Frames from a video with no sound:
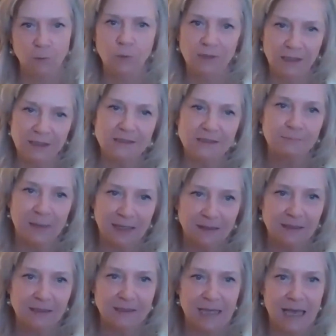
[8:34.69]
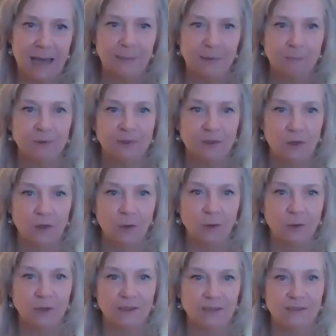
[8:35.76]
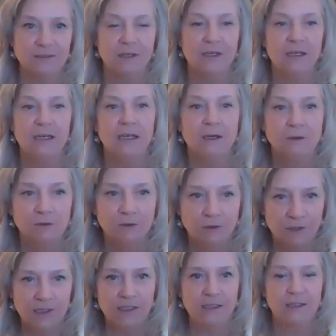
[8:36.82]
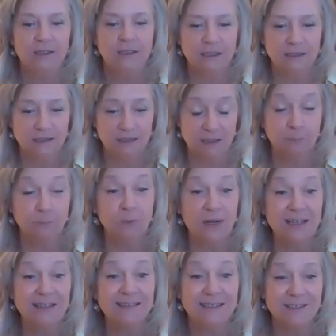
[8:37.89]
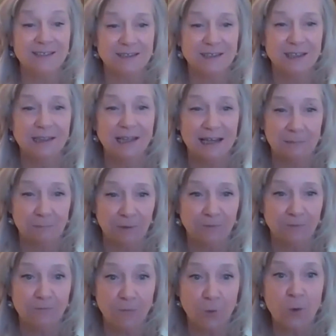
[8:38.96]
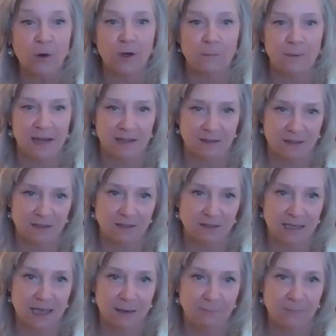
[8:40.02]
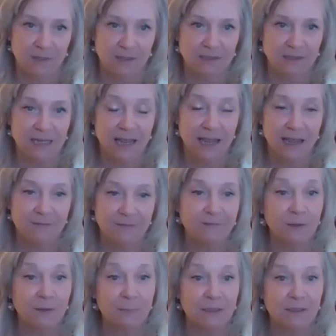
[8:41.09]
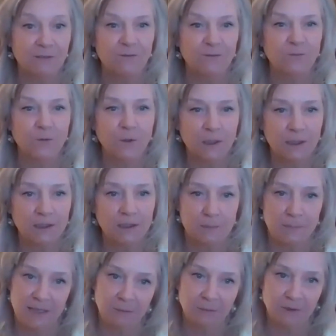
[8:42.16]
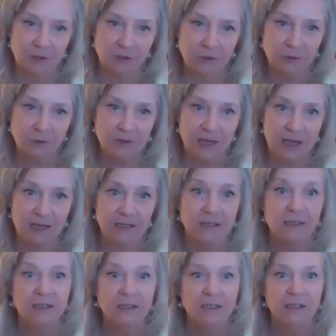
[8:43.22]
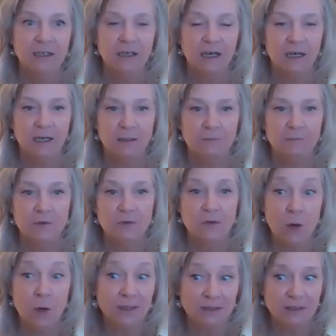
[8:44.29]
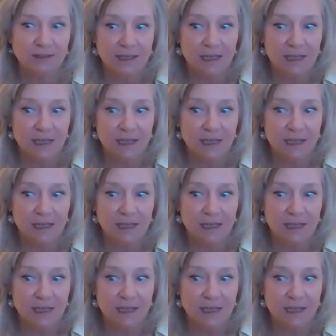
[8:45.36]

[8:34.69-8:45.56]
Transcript: Well, yes, bad things happen, but the goal is to bring things to light before bad things happen, and to have everybody free to be able to do that, knowing